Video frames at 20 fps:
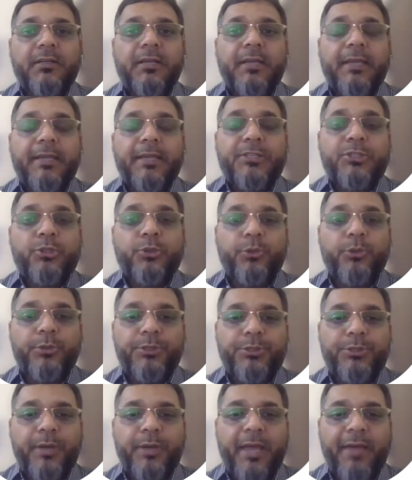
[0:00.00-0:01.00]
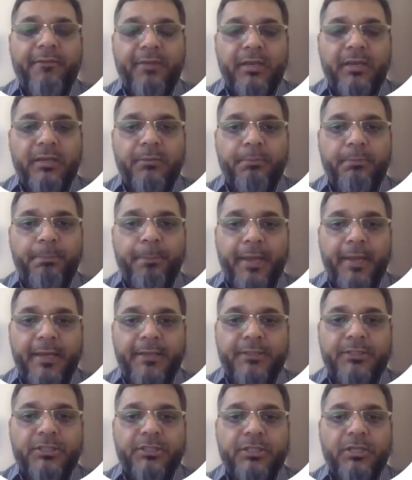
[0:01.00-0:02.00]
is going to have an
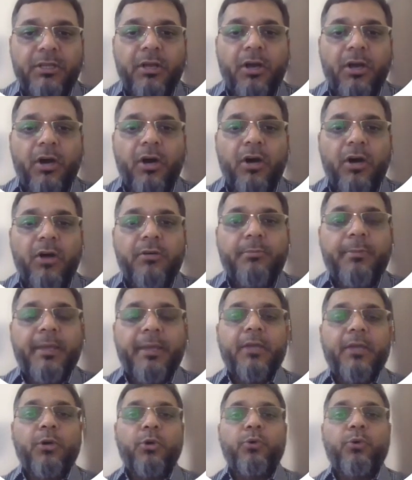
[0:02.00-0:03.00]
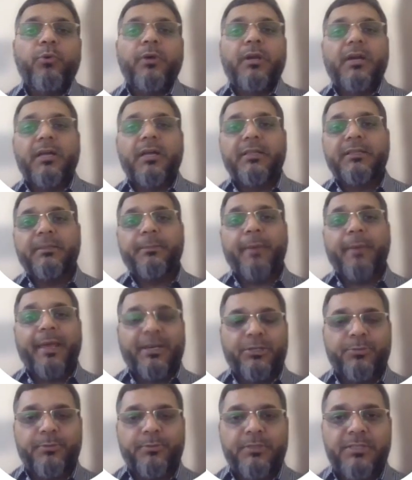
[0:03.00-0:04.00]
impact on my overall the
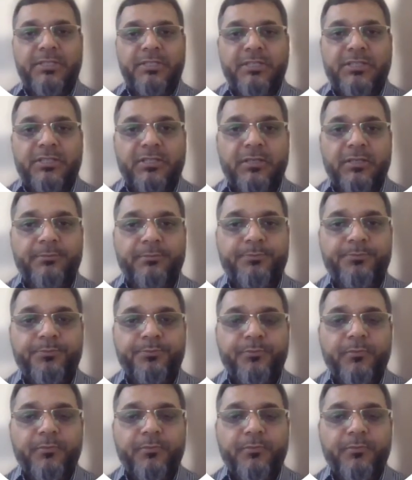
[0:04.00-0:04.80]
management system